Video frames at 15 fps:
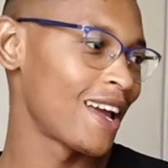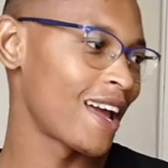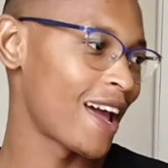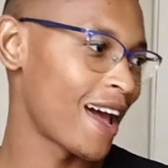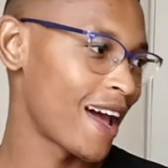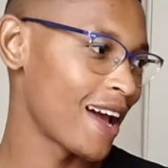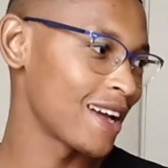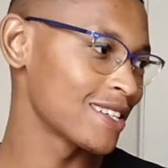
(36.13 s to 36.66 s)

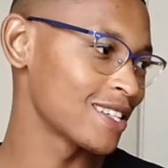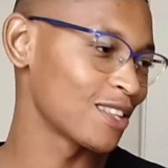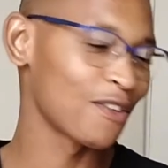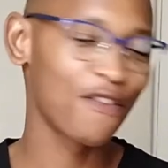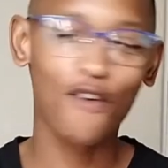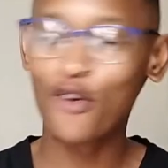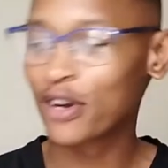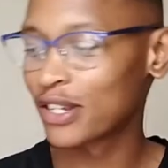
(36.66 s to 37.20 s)
And the
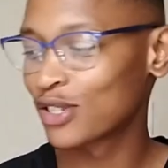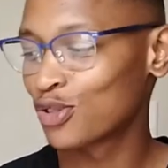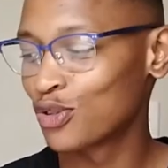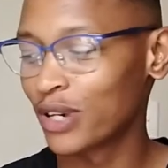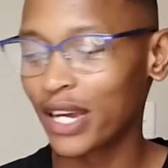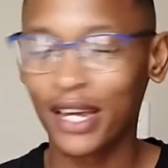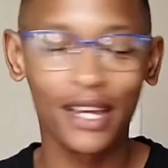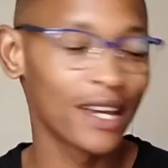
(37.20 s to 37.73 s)
focus
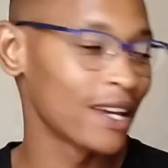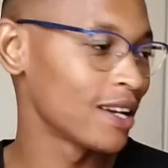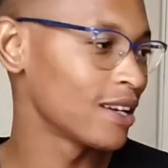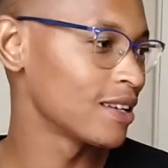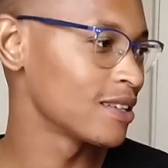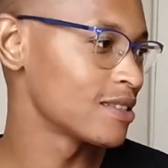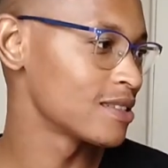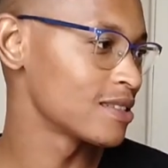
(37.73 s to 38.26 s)
today
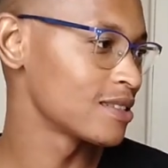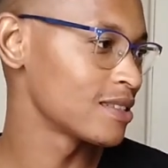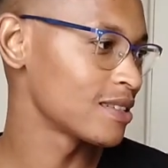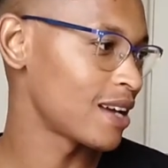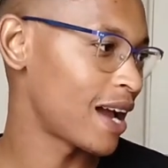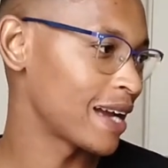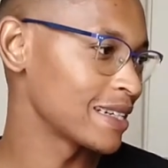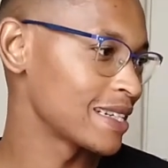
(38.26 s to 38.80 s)
is
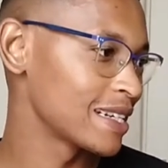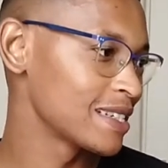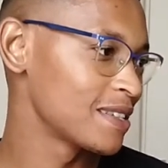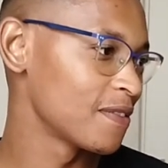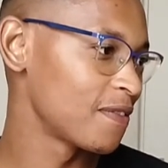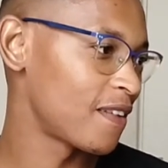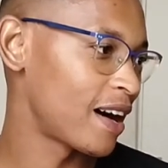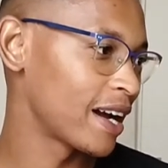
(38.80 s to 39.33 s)

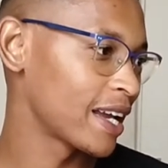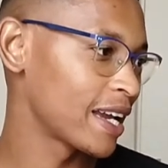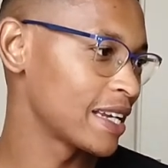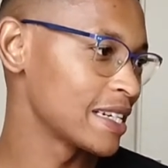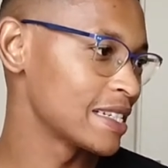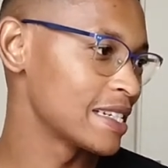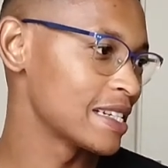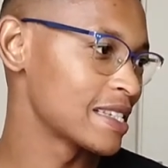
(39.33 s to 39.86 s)
identify
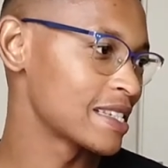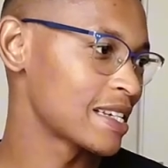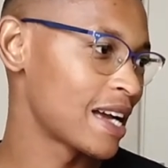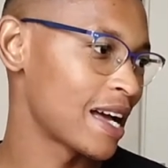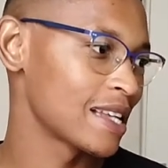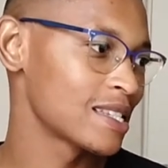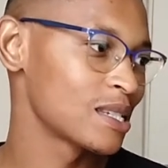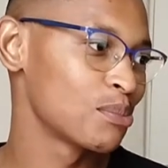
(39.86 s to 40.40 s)
and
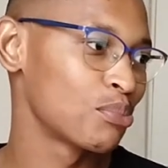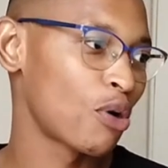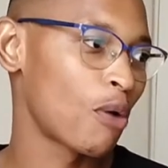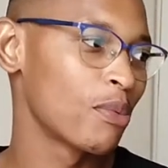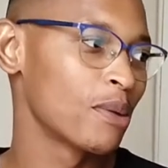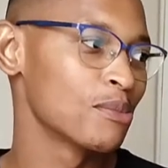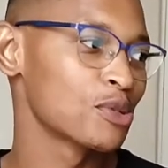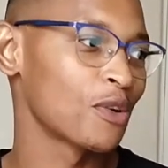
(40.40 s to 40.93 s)
discuss
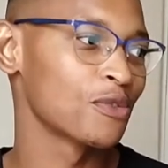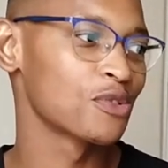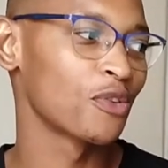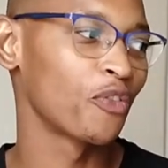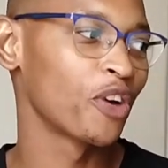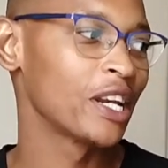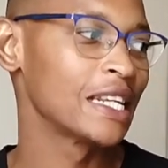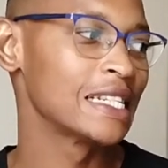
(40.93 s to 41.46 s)
problems of
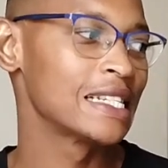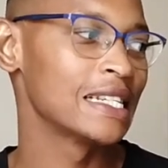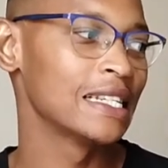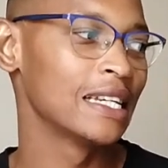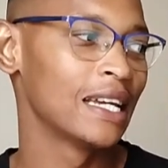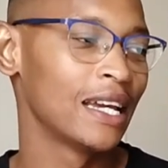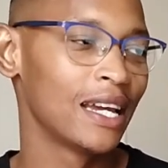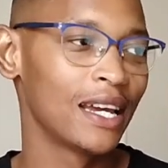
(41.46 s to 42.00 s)

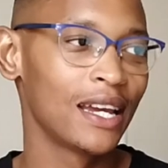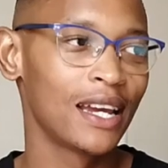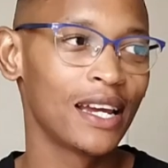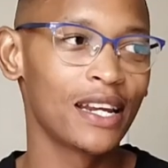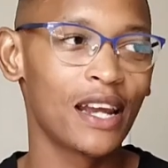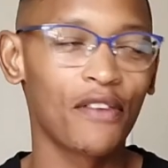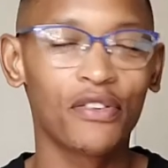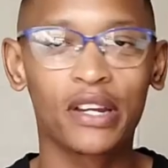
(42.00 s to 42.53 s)
sovereignty
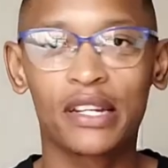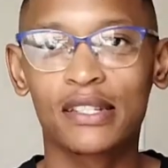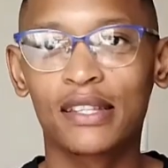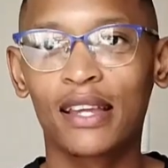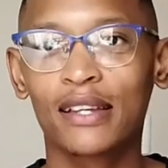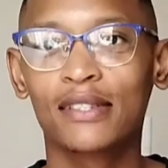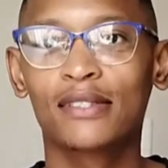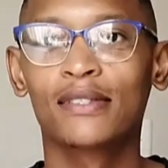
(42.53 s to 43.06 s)
in African
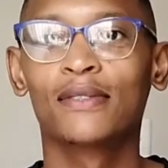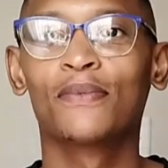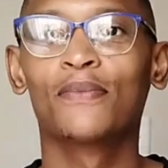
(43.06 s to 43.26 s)
states.